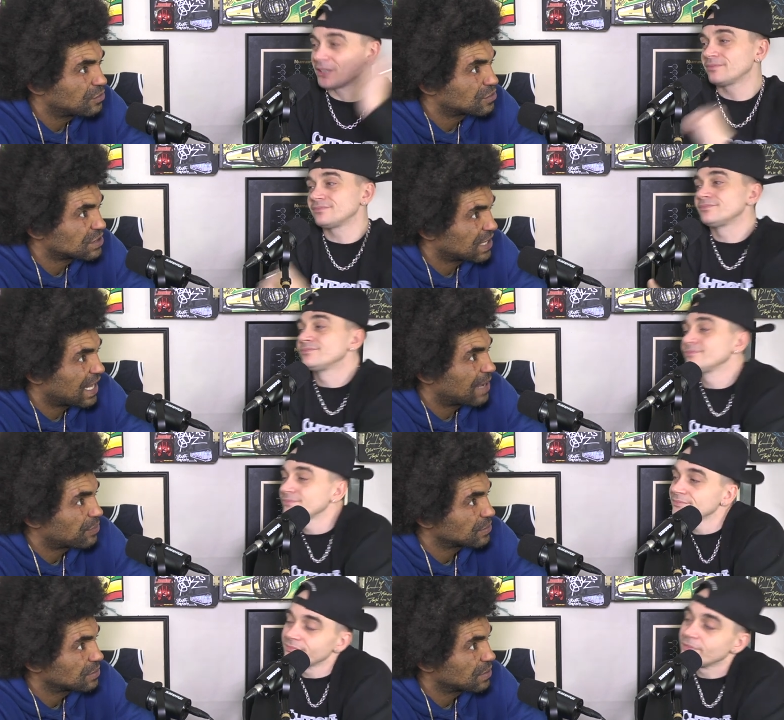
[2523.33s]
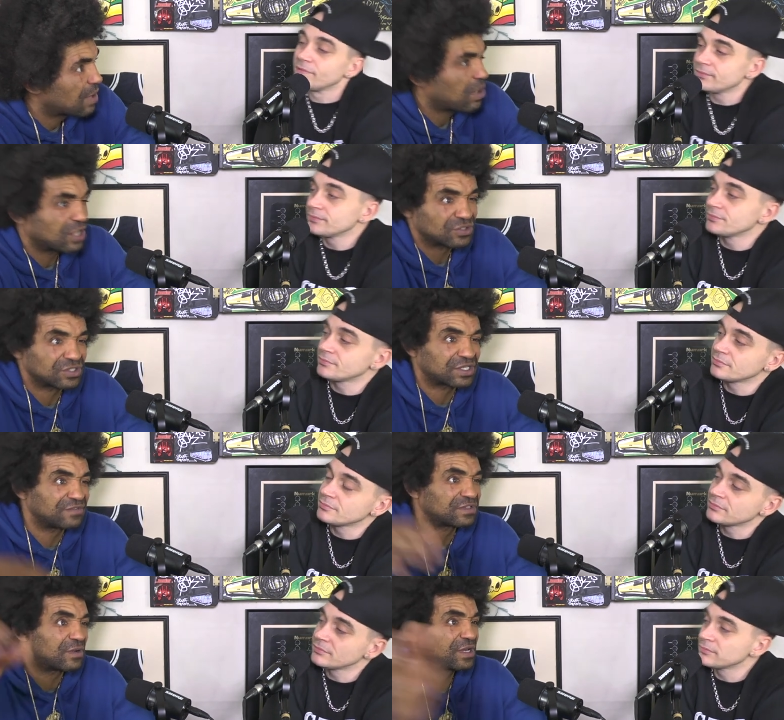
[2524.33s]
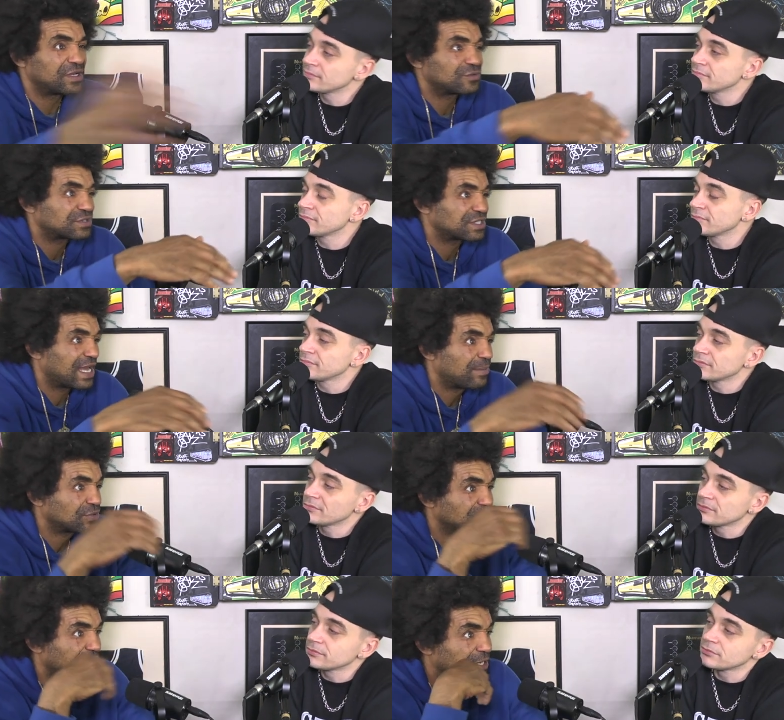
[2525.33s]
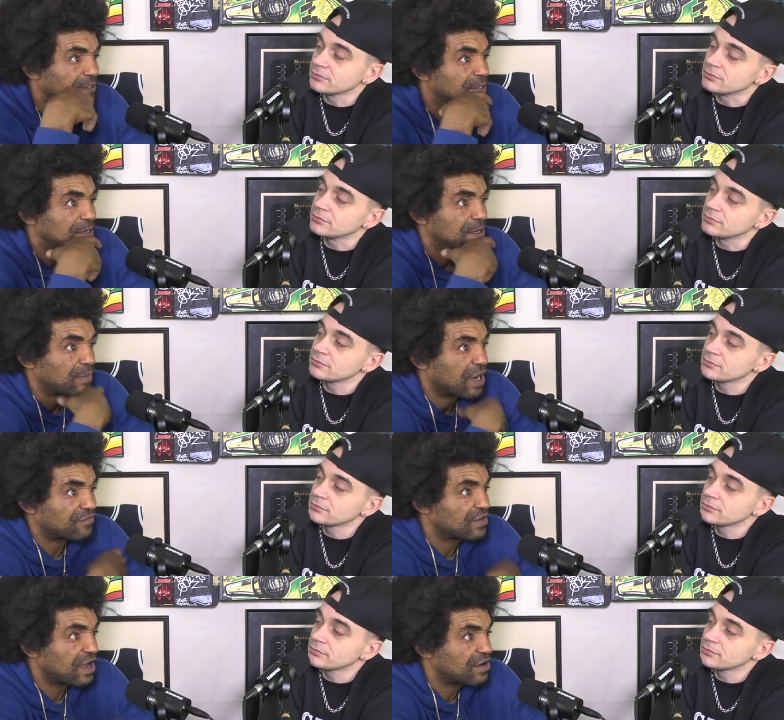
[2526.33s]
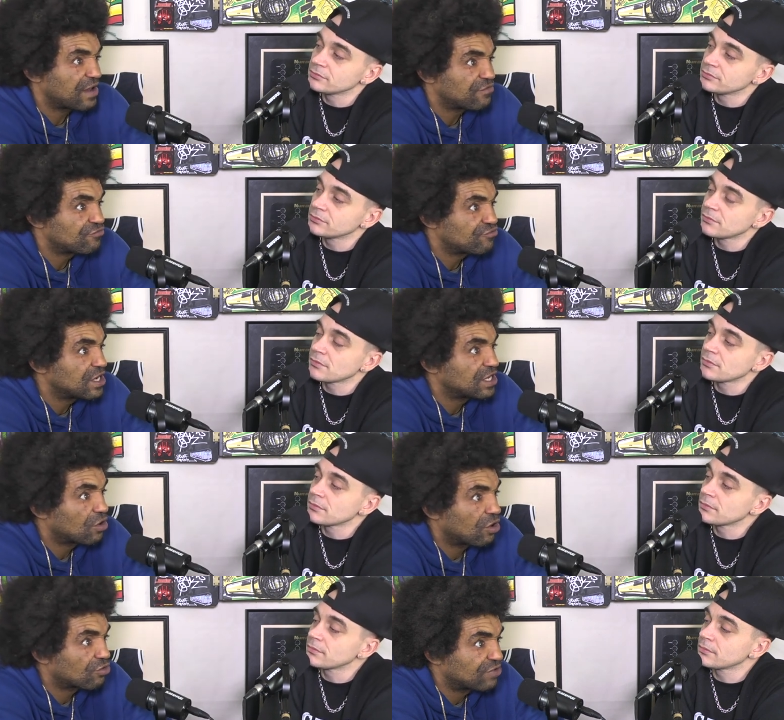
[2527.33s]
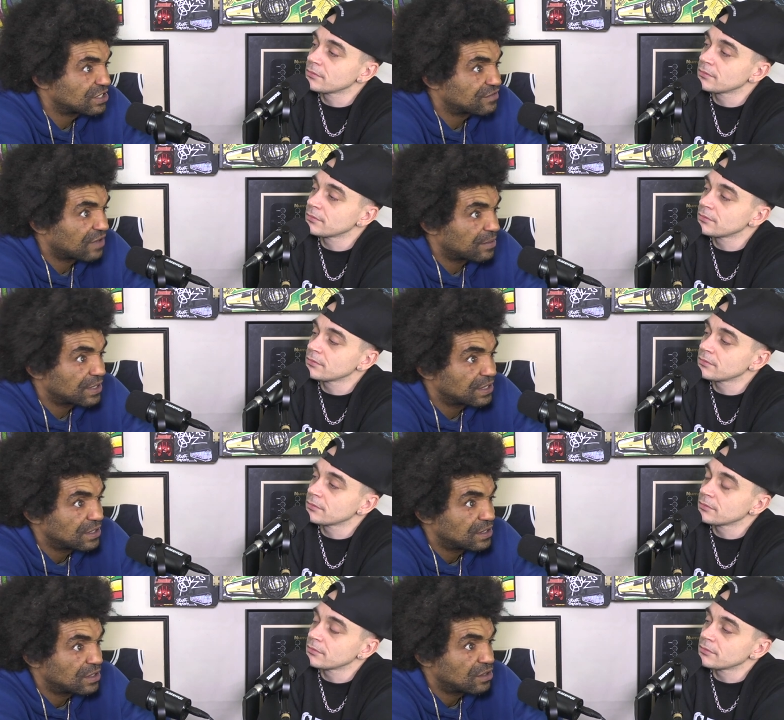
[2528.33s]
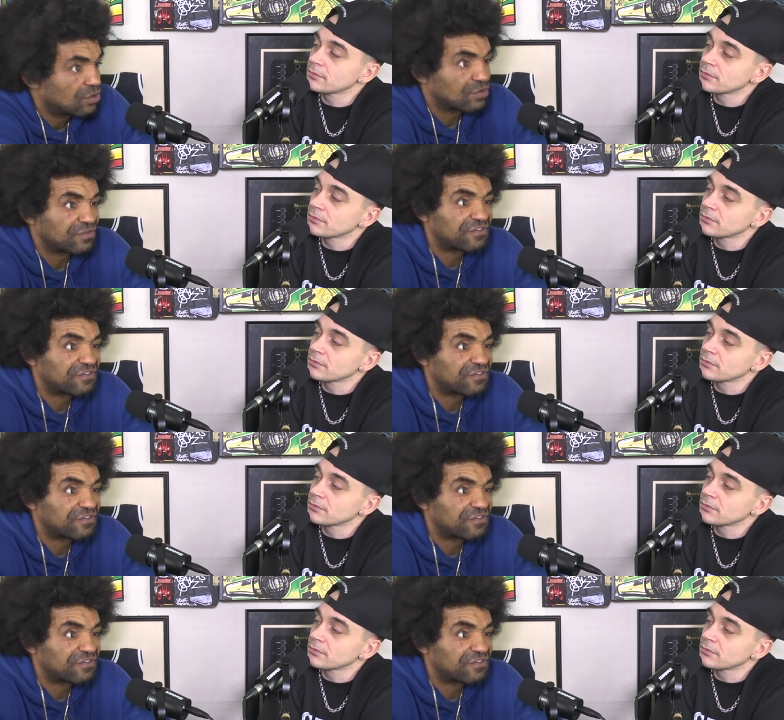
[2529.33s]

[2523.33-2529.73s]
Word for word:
Speaker 1: a little slap. Mm. I might just give someone a little slap or something. Hmm. But I've, n- I never really got aggressive up there or